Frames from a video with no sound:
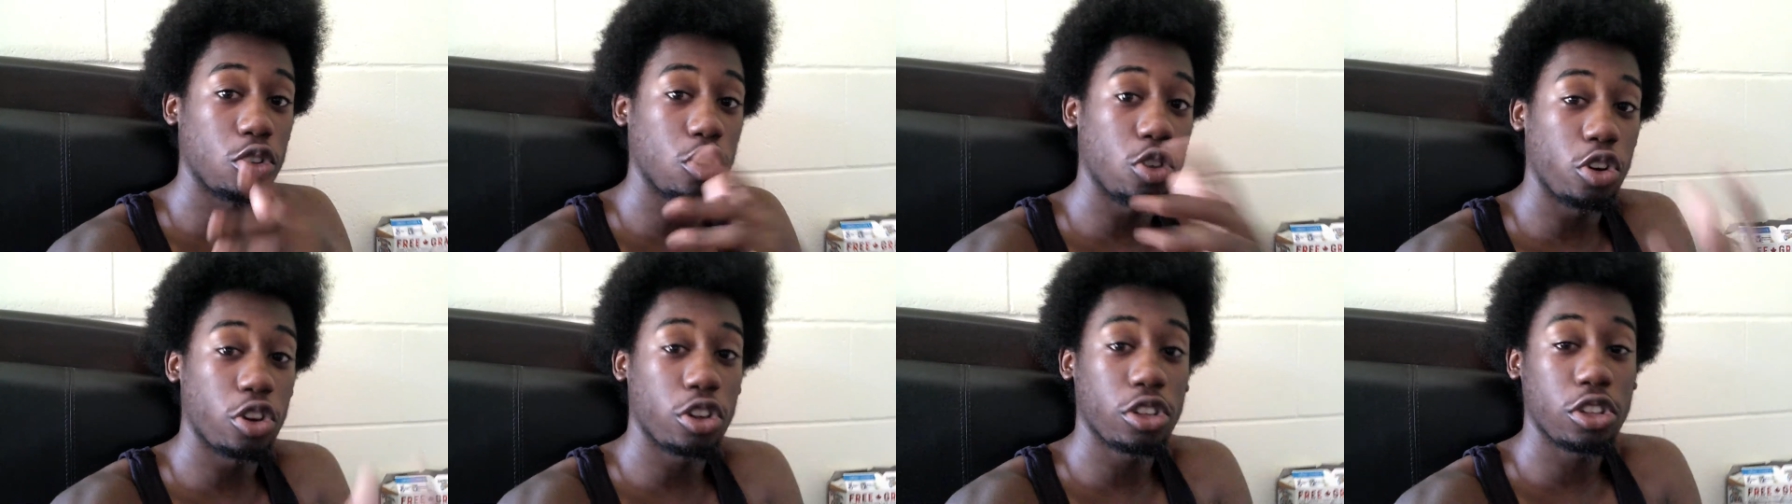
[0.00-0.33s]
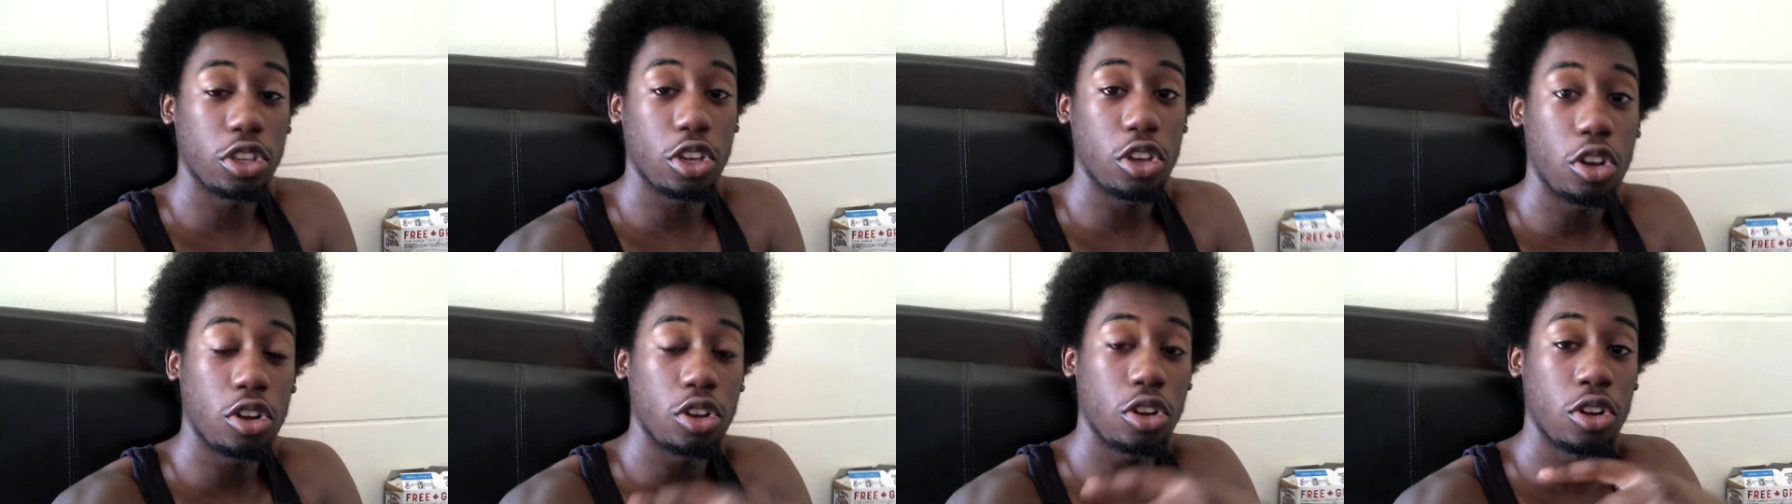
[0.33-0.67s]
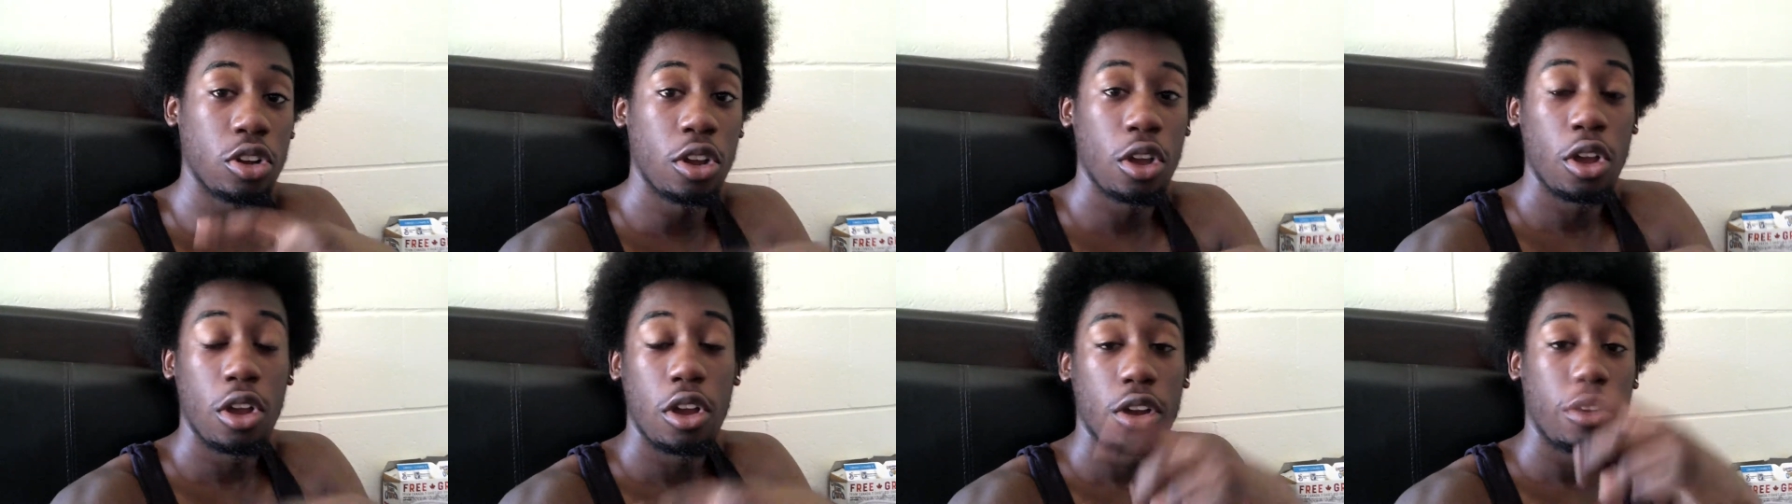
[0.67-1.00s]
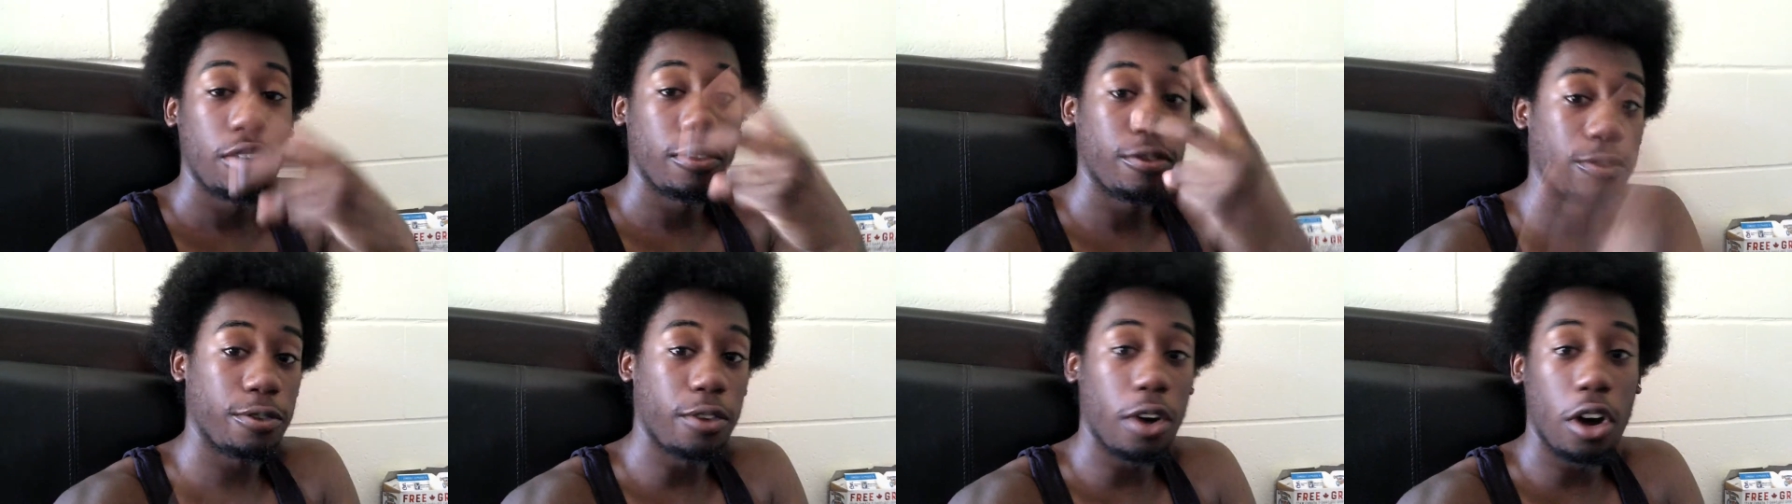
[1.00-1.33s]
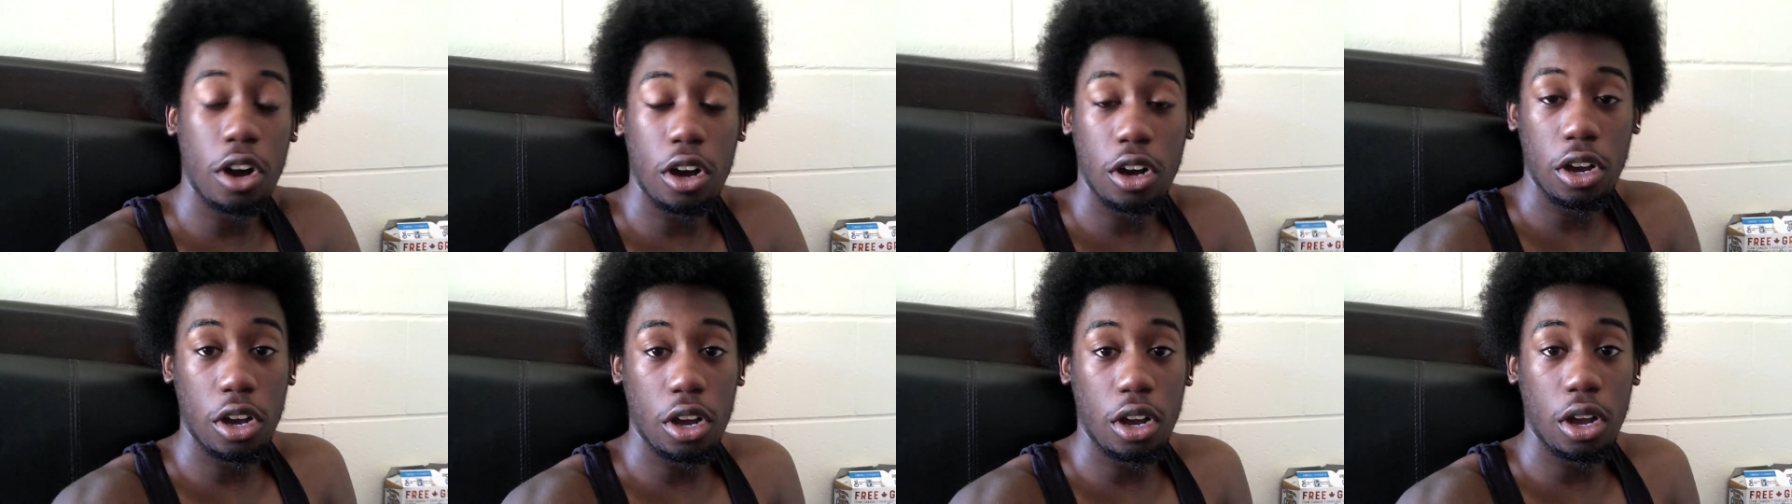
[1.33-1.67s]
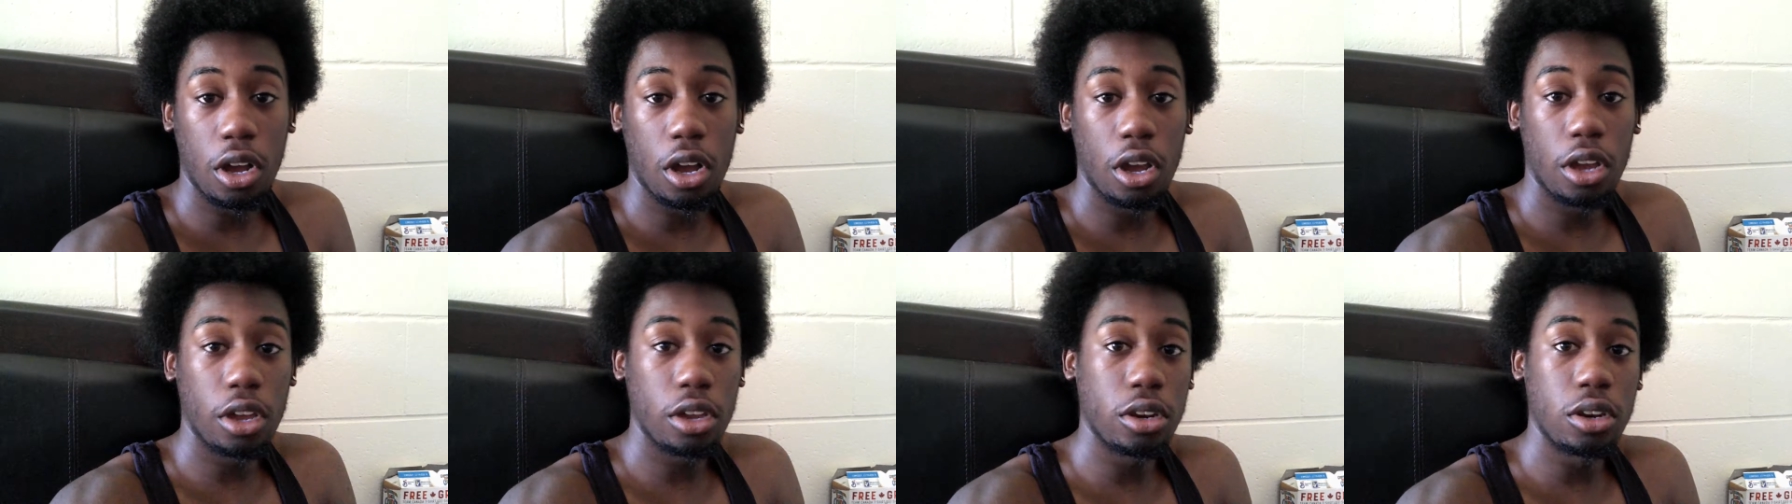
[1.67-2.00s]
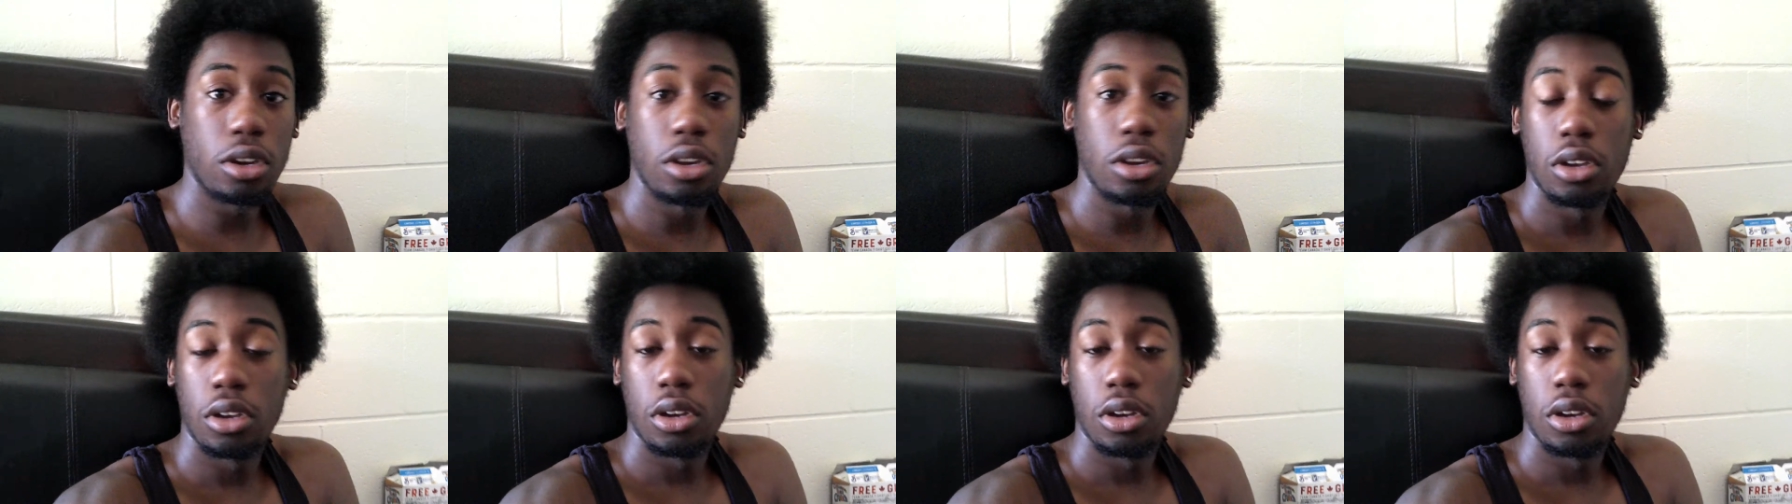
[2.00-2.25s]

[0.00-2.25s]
yorkdale vaughn